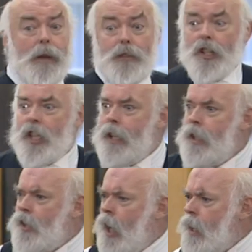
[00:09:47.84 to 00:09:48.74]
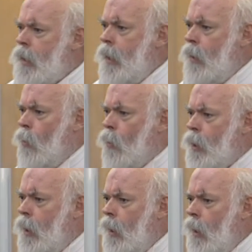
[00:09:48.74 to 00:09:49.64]
We've just had this ghastly thought.
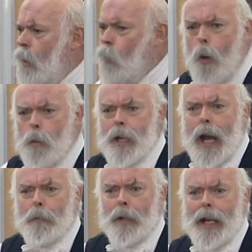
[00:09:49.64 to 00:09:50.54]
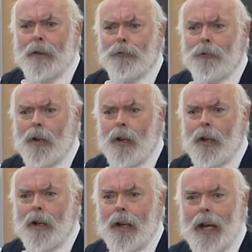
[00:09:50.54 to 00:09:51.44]
What would happen if?
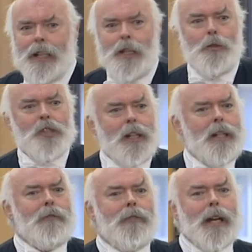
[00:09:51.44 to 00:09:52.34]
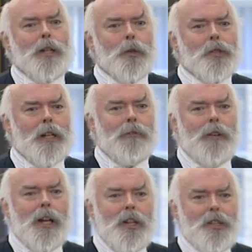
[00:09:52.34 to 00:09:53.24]
and then you suddenly find
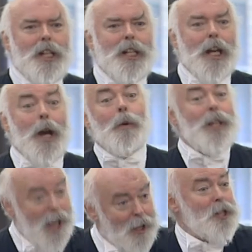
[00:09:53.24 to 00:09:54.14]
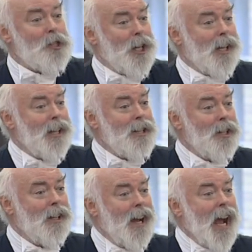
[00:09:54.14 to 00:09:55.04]
yourself sitting down with the other side,
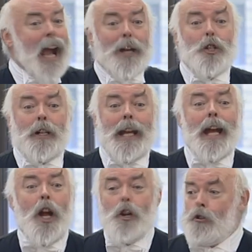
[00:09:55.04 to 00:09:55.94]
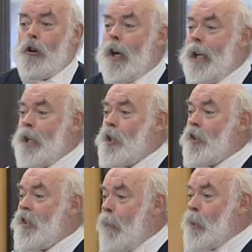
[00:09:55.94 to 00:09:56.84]
actually trying to
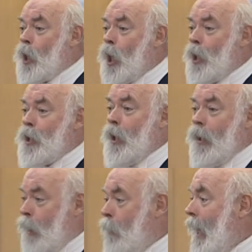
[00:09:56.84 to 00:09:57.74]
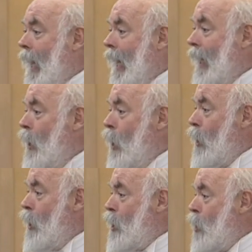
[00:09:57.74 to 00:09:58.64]
sabotage the plan
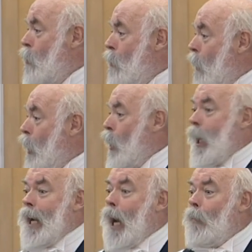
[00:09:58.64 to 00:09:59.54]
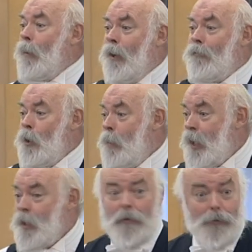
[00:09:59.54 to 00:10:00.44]
that you were cooking up a few
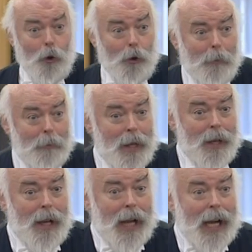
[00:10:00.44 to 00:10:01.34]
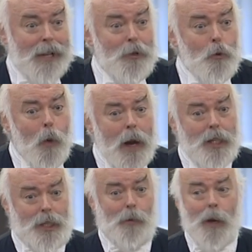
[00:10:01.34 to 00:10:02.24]
minutes before. And if you
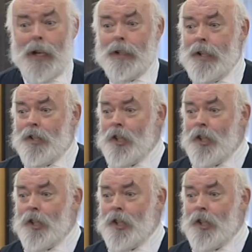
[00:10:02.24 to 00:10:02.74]
wonder why, in these